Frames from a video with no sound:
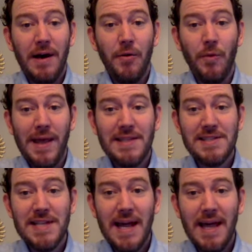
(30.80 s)

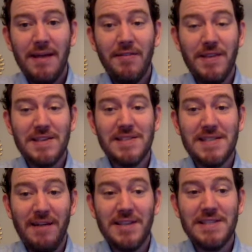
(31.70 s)
Wednesday, the
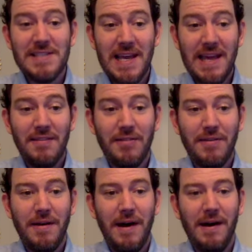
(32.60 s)

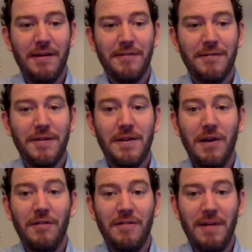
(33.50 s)
17th of
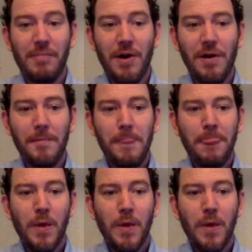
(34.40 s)
November,